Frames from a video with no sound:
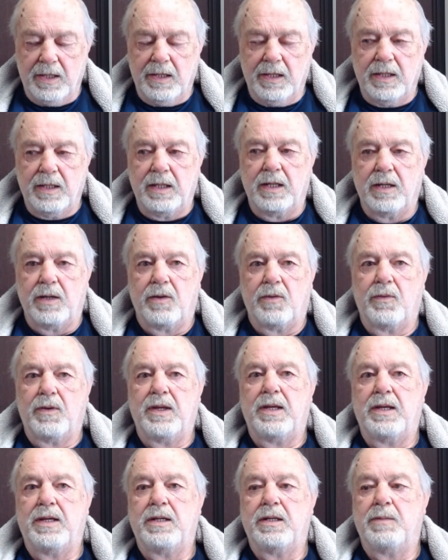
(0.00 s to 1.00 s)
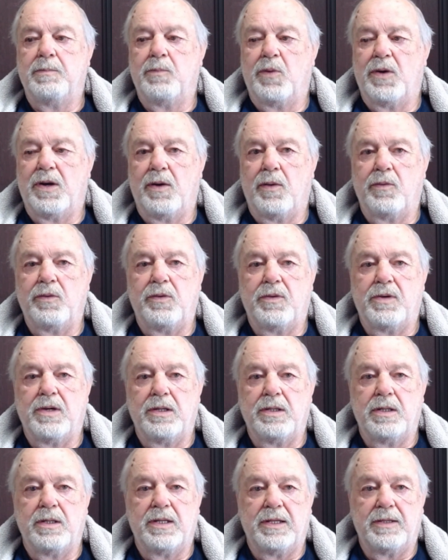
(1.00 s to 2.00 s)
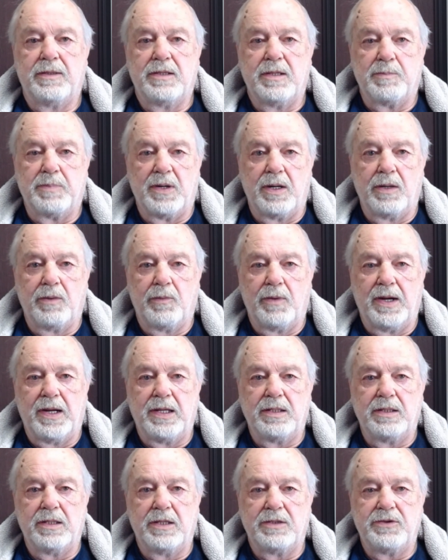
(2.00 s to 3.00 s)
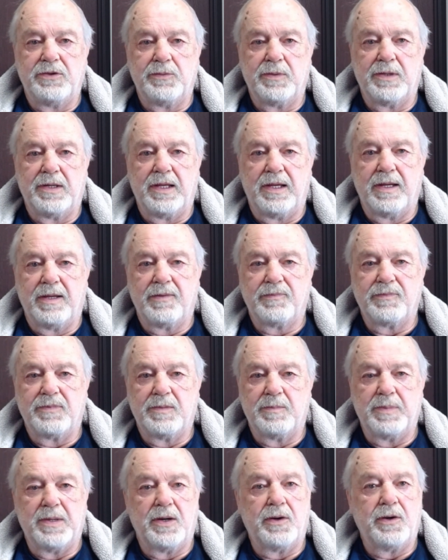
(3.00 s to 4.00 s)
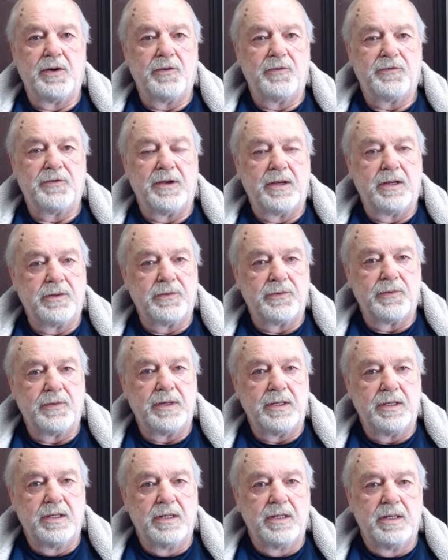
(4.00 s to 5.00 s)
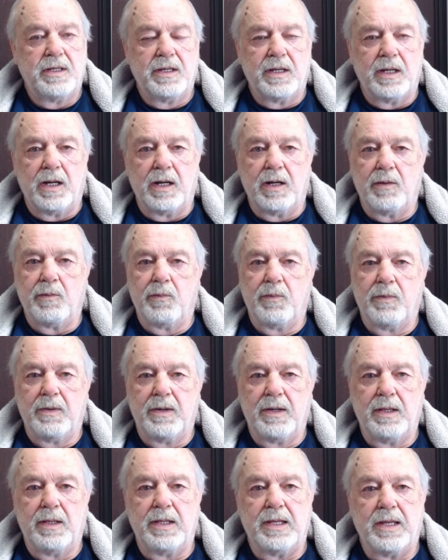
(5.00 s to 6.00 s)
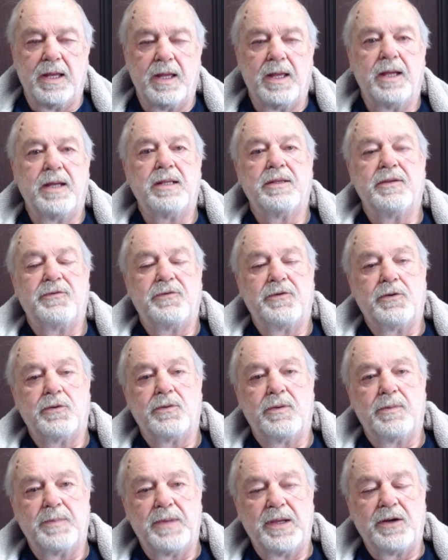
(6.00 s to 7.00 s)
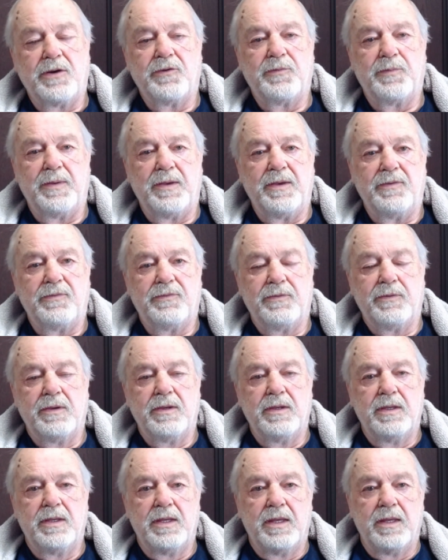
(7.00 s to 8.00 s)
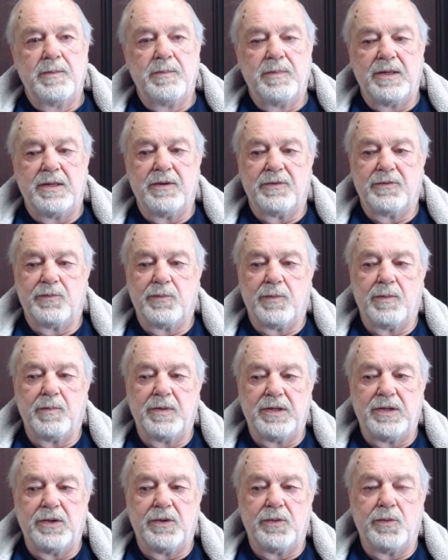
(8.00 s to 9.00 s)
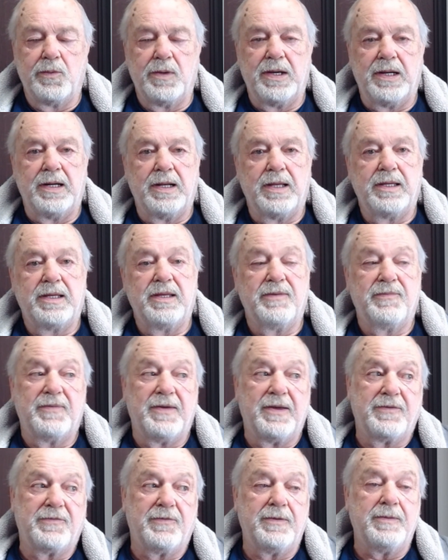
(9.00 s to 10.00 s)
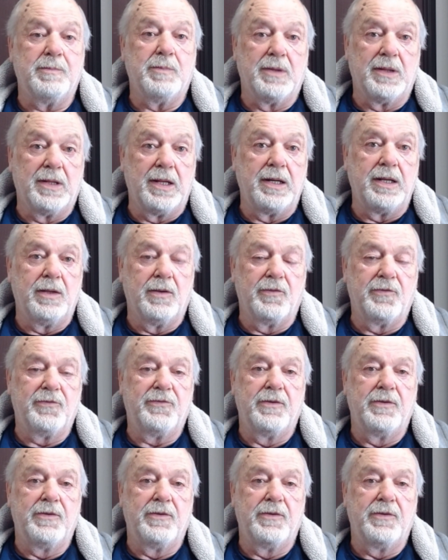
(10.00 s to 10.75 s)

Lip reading: You know, and wow, you can, the burn rate that you would have, the barriers to entry are really high unless you go to a makerspace. Because what we do, and I give actually millennials